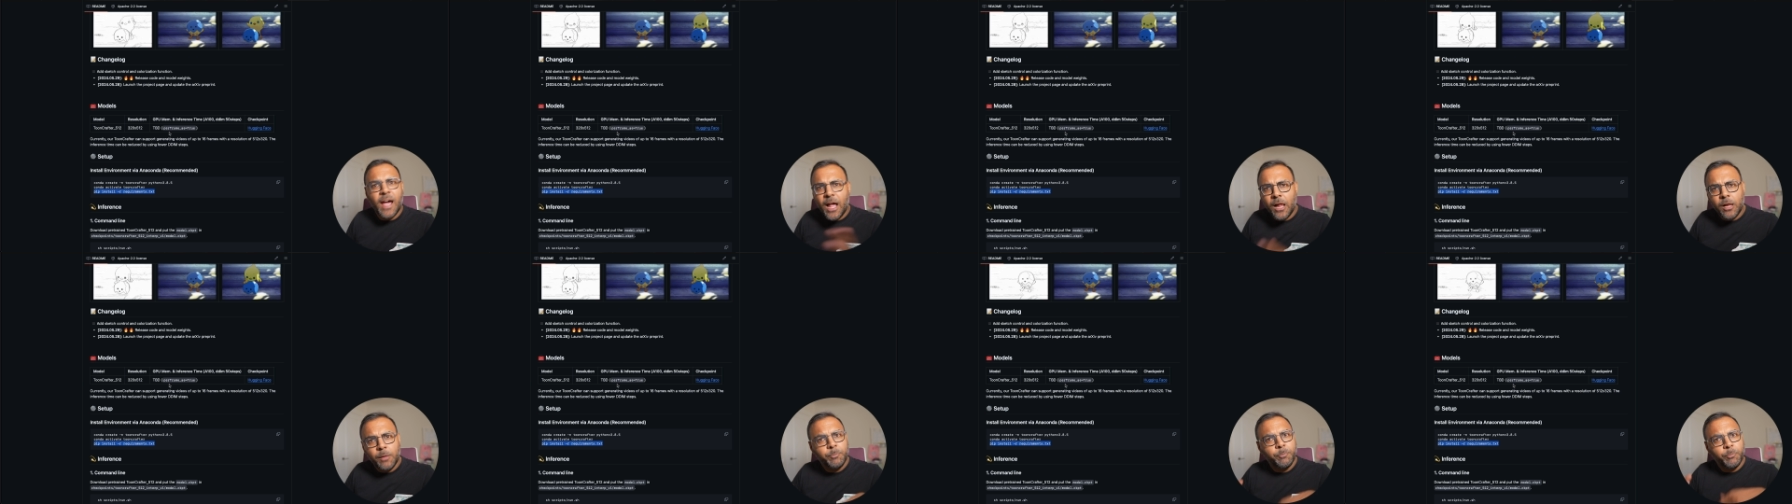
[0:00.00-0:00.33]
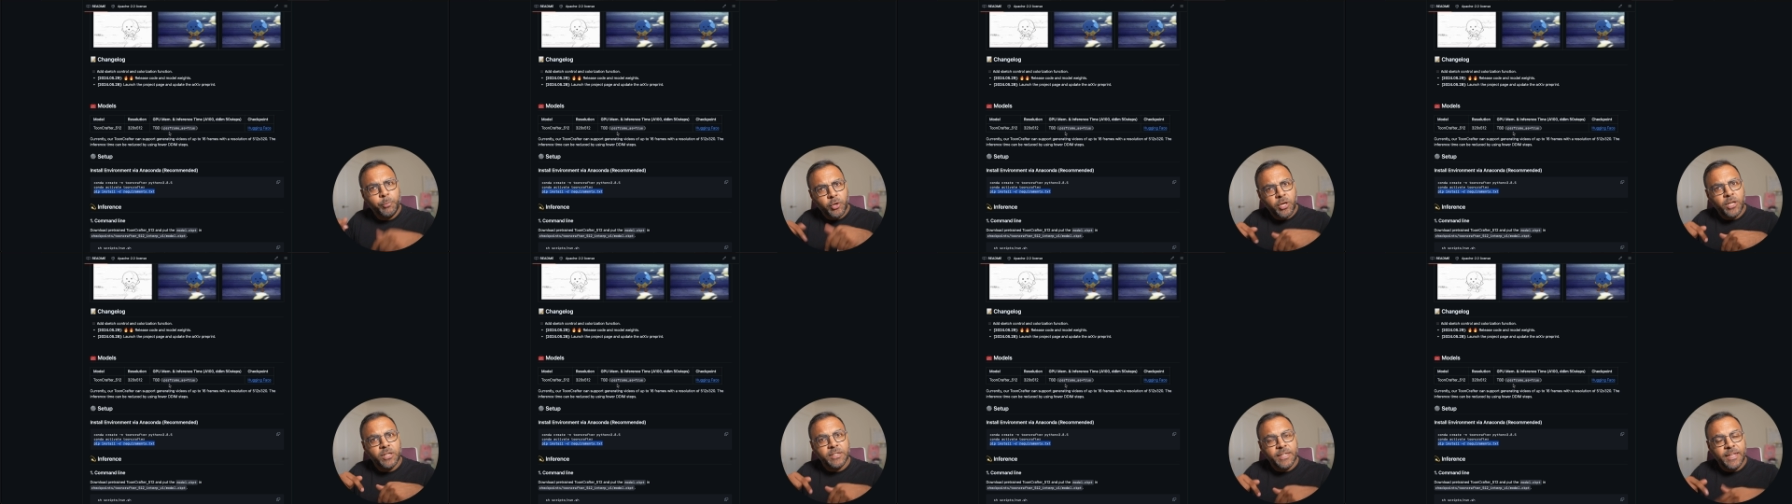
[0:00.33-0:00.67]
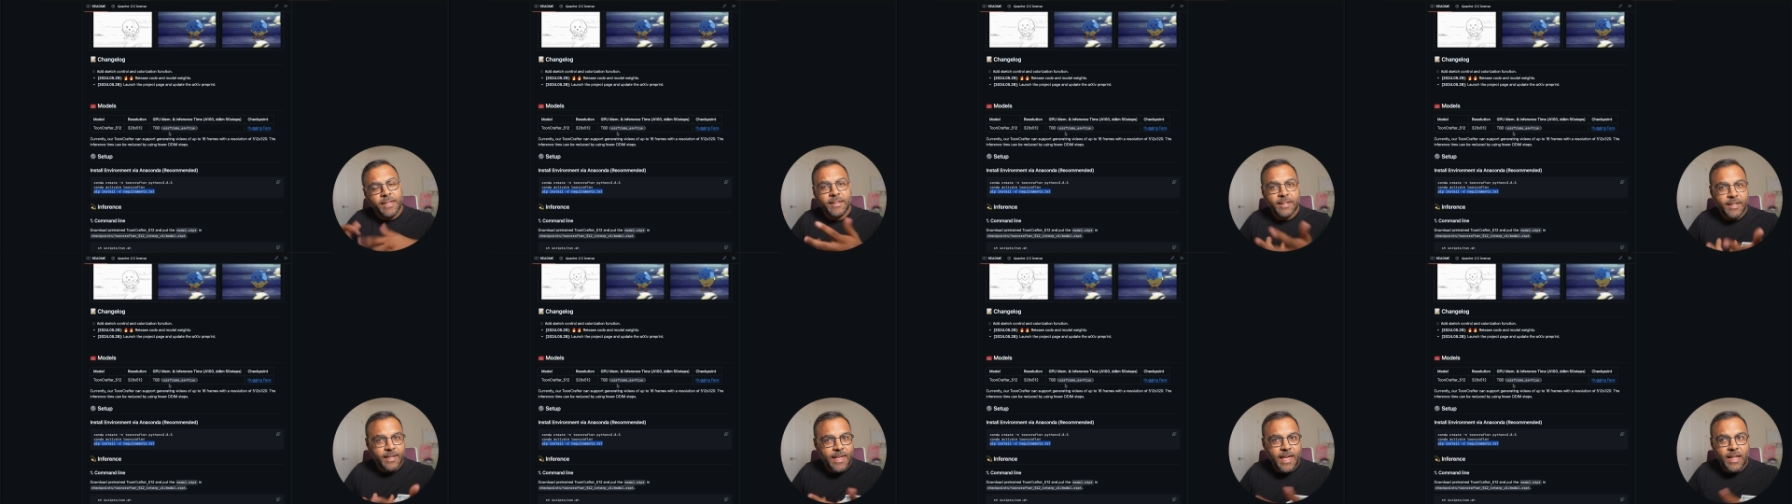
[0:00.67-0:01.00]
I'll put a
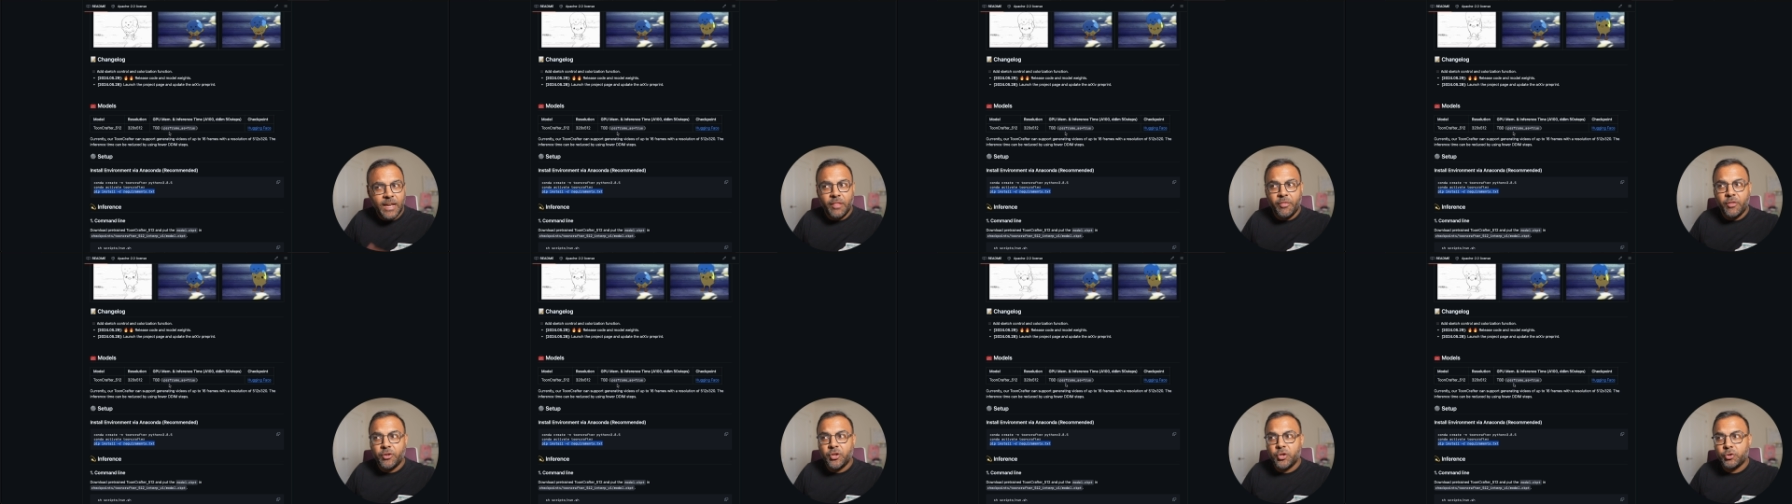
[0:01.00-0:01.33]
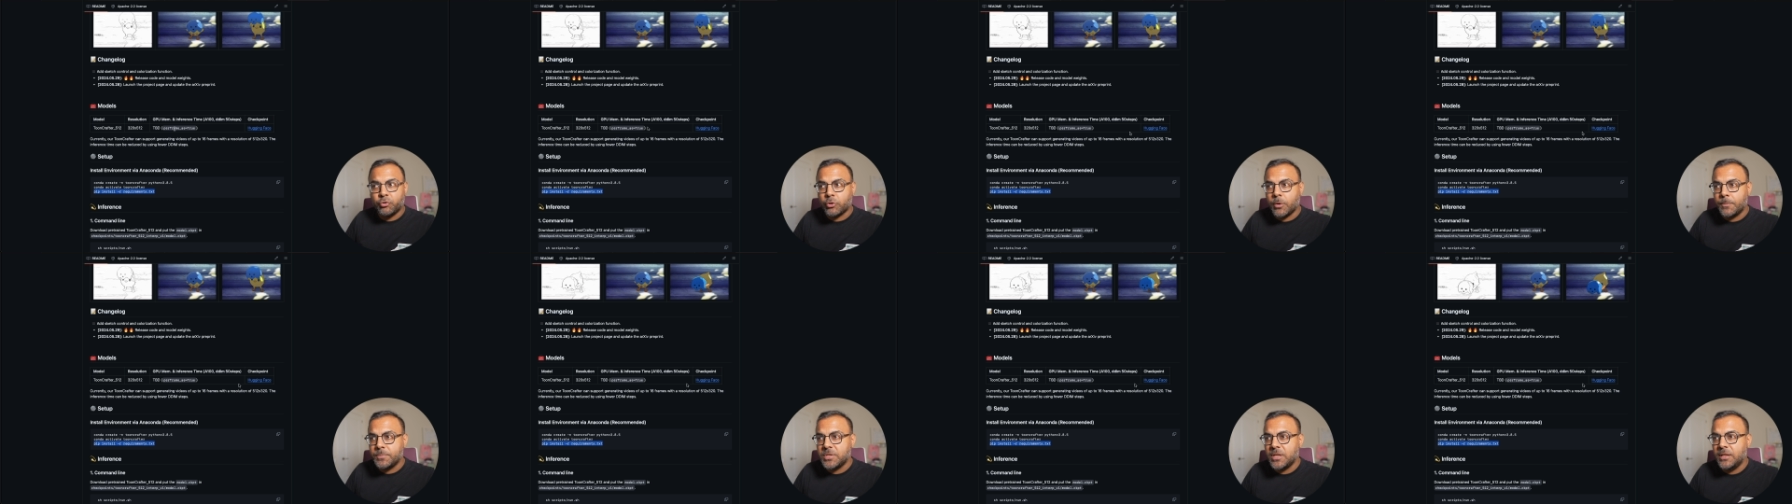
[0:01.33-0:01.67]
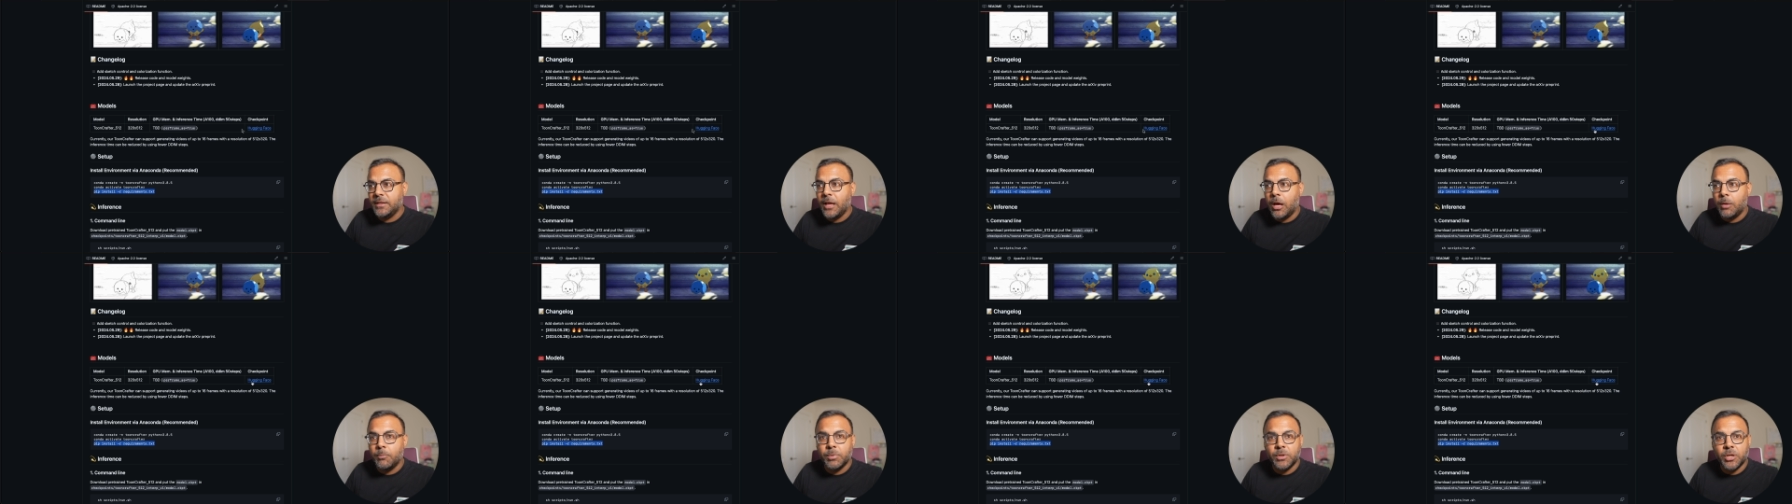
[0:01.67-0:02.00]
link again in the description
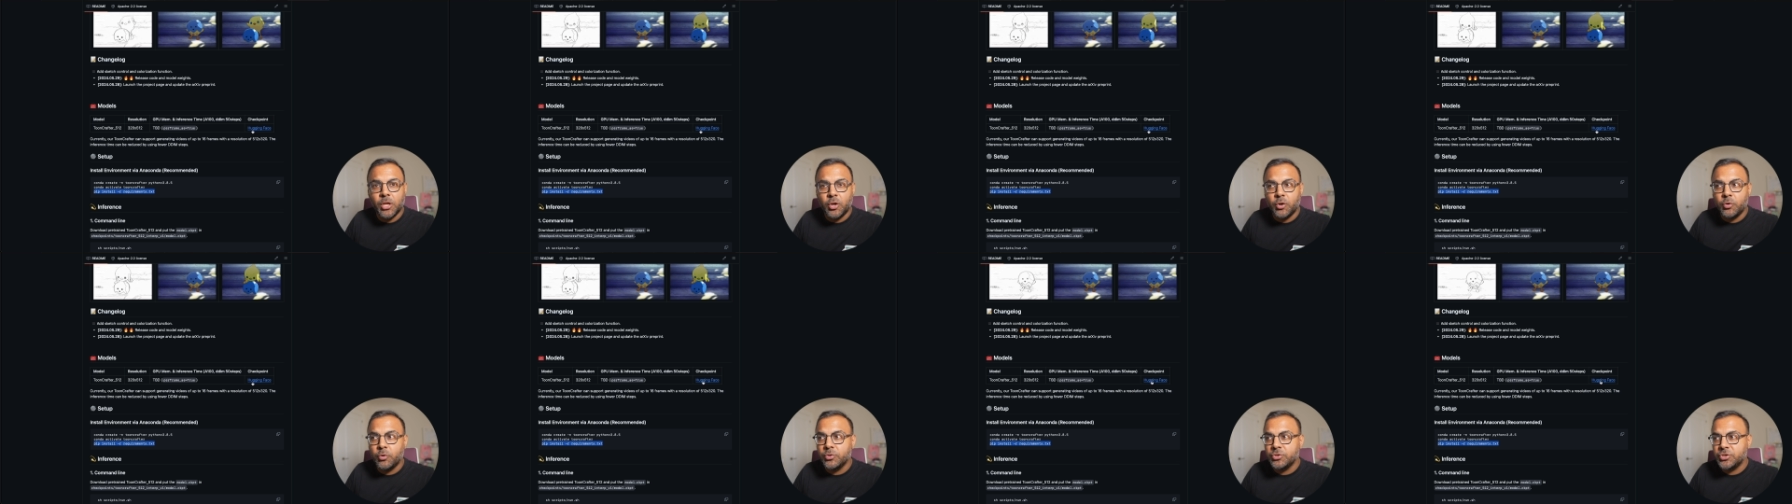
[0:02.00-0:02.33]
down below